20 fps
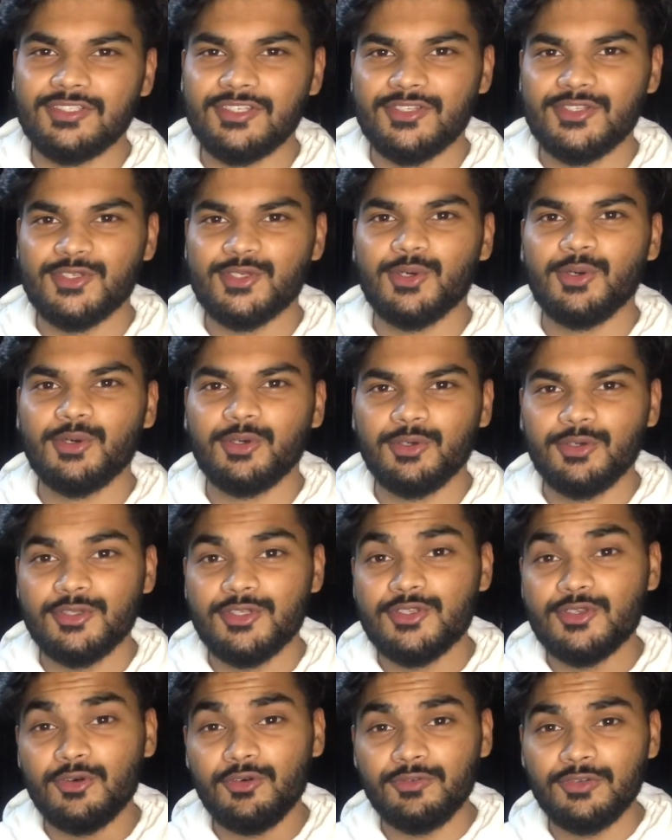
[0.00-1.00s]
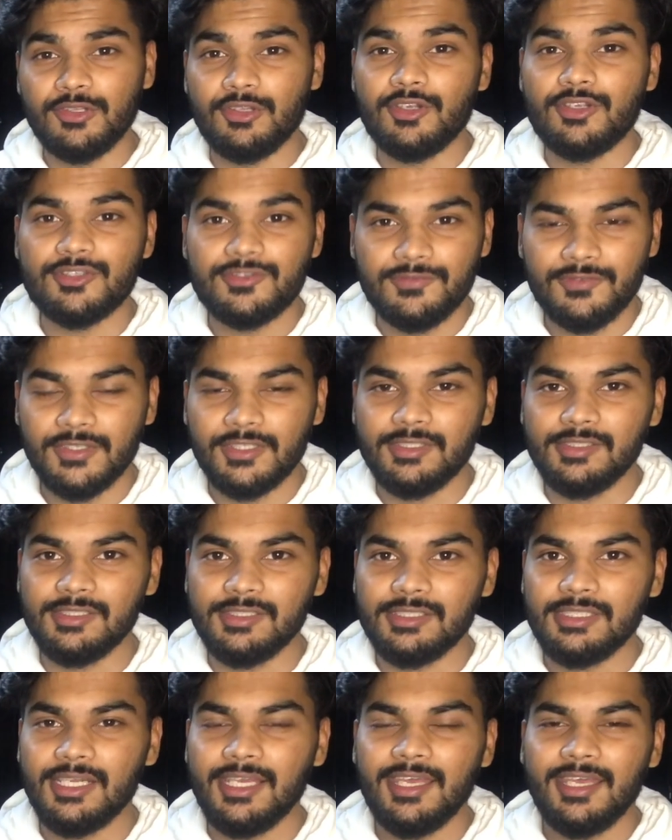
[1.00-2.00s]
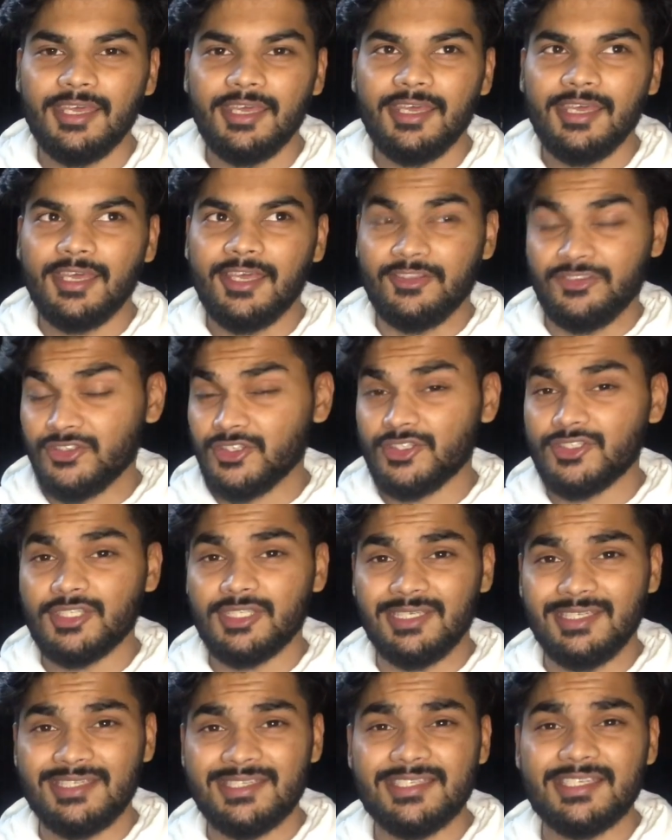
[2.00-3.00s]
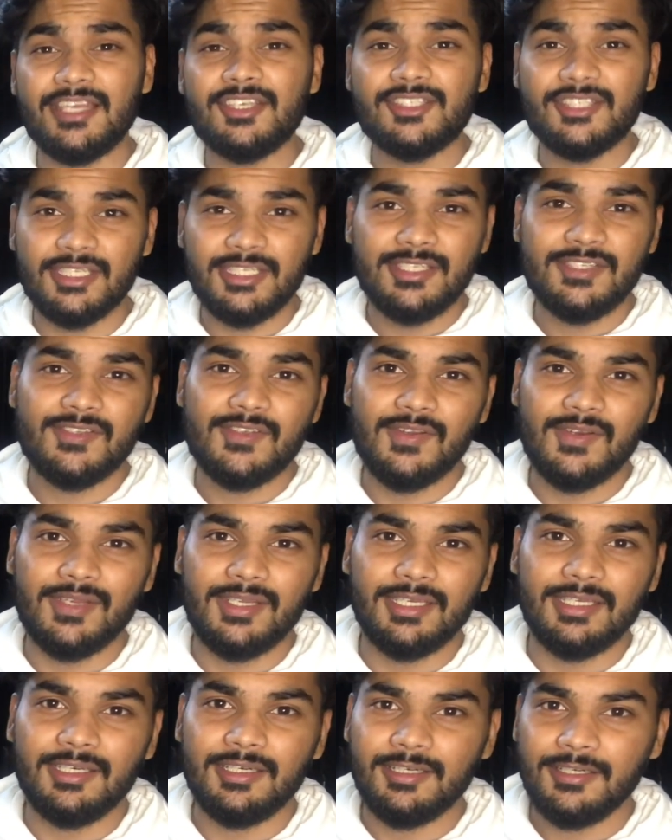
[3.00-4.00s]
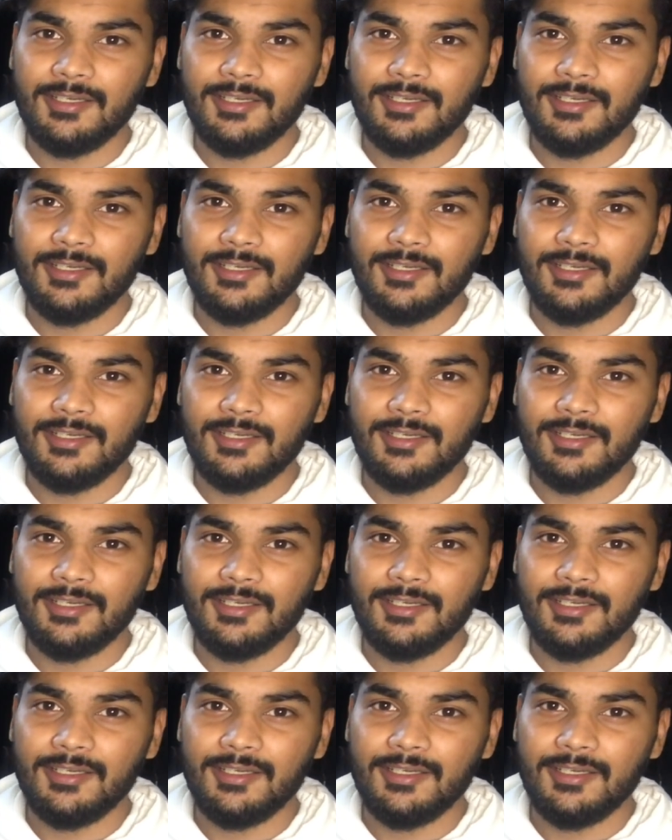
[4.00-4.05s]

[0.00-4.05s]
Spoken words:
It's so good, so philosophical, and such an easy read.